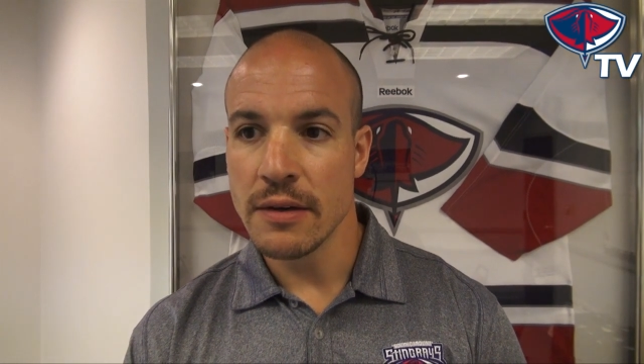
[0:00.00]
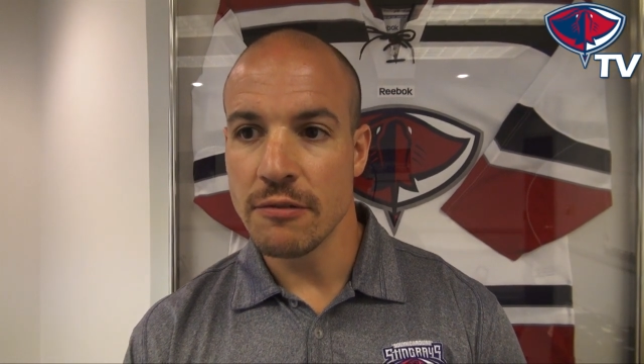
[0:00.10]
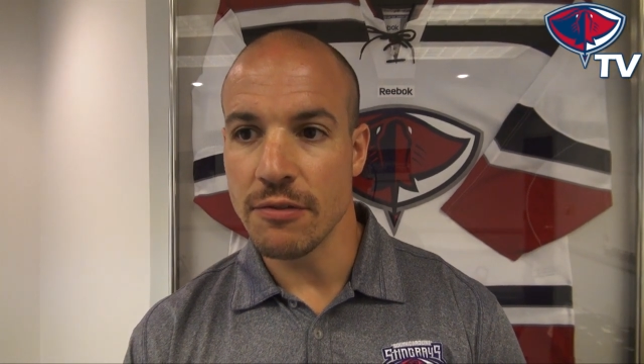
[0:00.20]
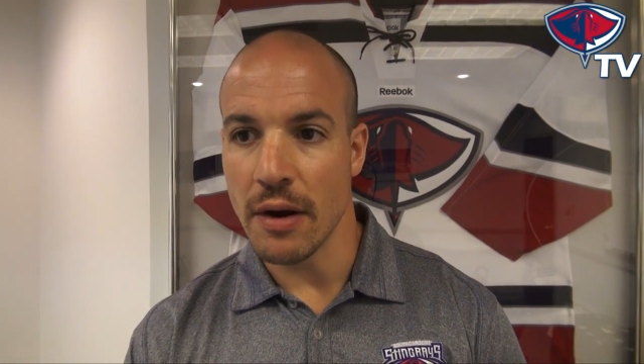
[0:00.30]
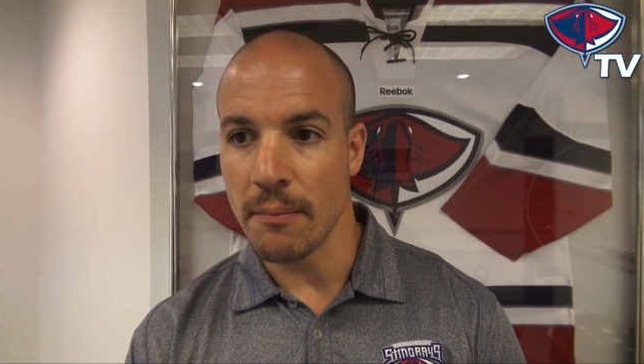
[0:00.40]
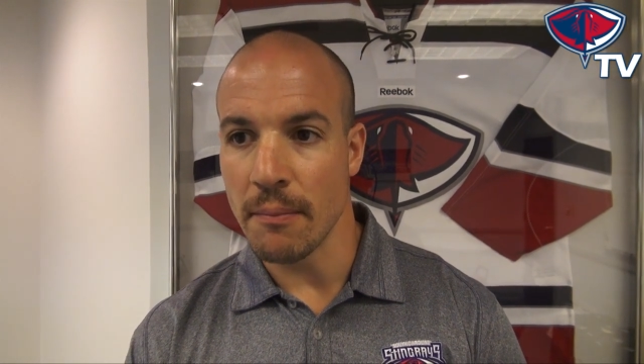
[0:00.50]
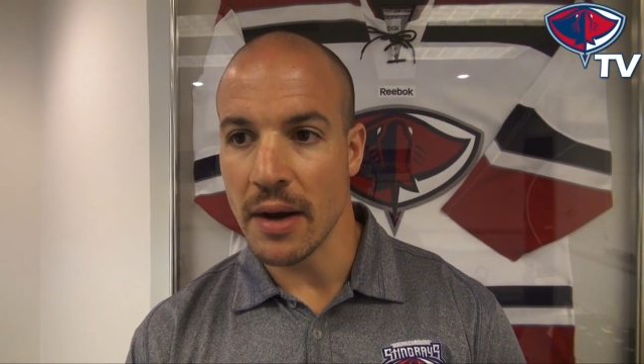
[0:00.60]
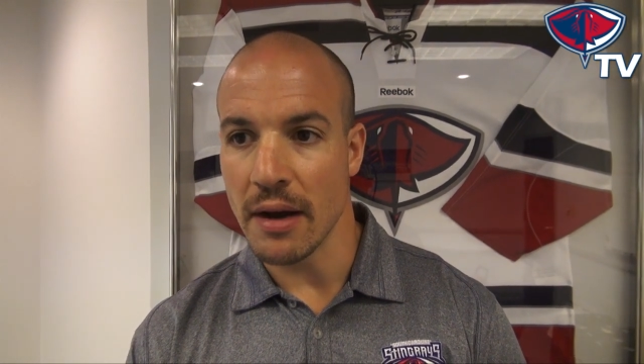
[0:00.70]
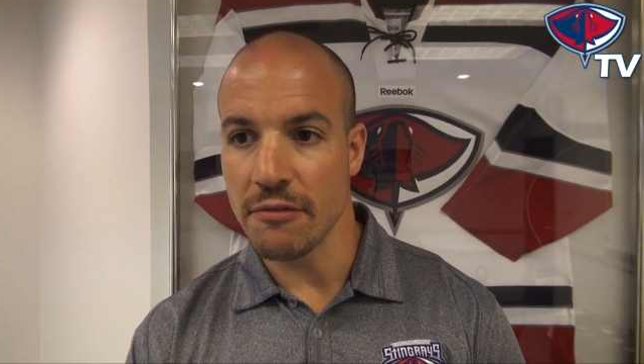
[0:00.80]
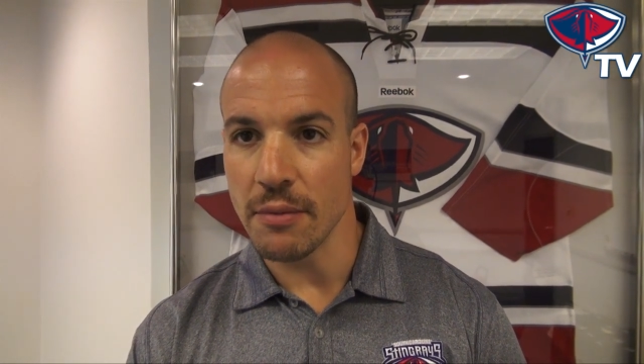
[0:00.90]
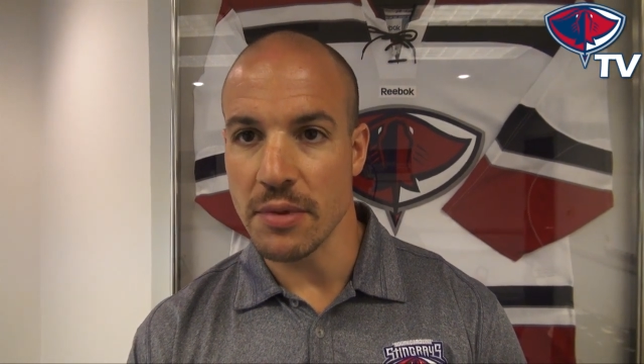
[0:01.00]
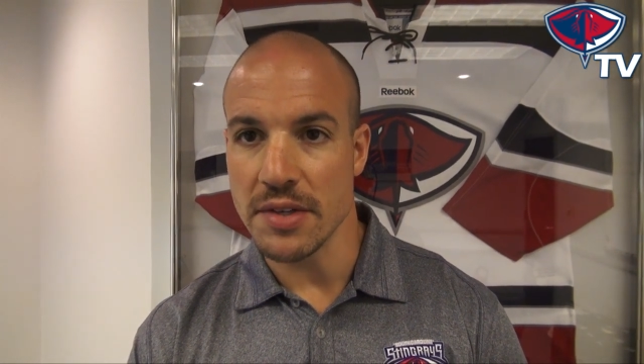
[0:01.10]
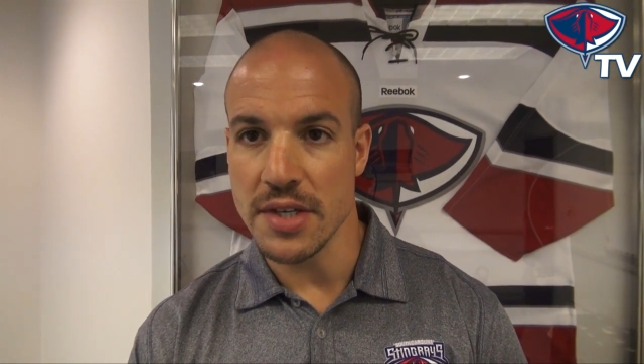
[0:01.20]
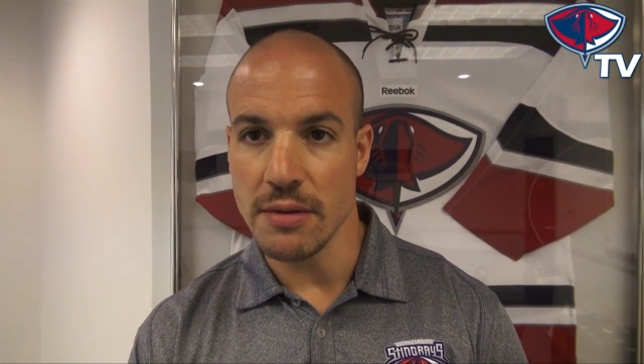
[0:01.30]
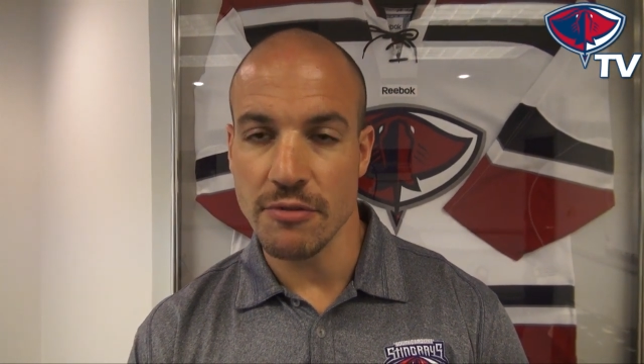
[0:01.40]
from the
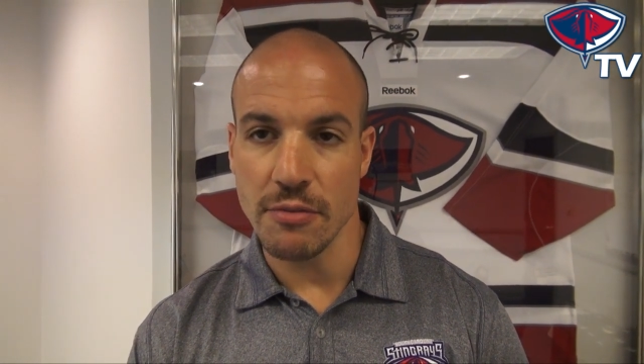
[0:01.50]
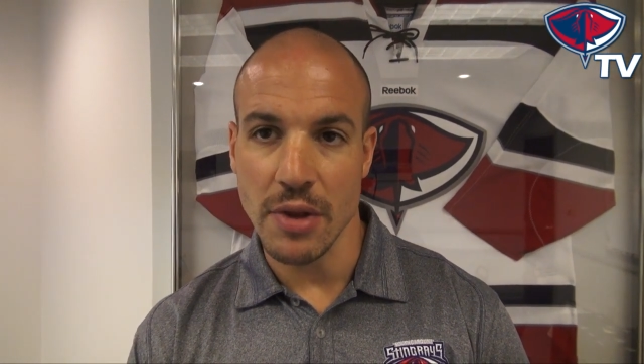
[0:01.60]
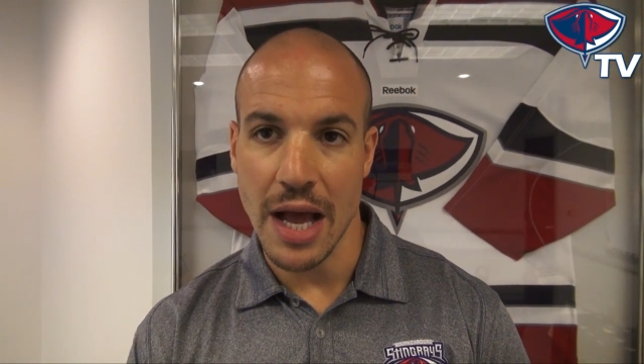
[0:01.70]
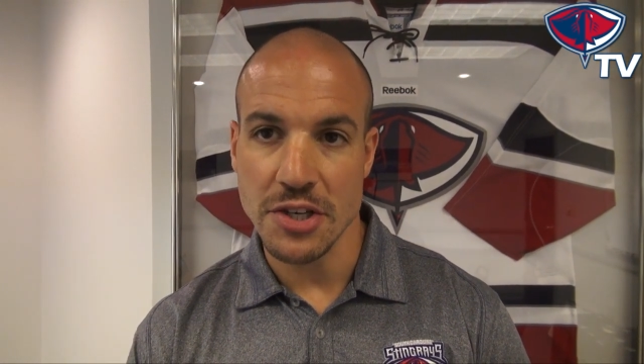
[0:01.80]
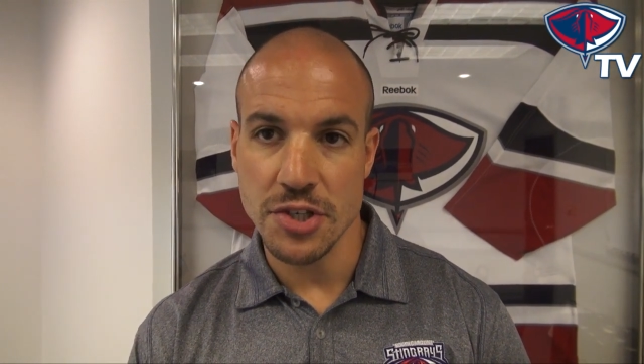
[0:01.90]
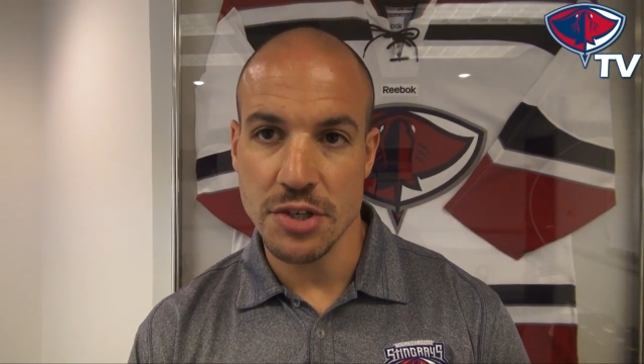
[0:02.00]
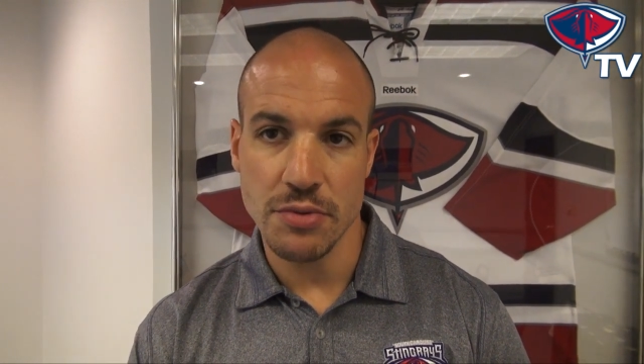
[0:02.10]
team from last year,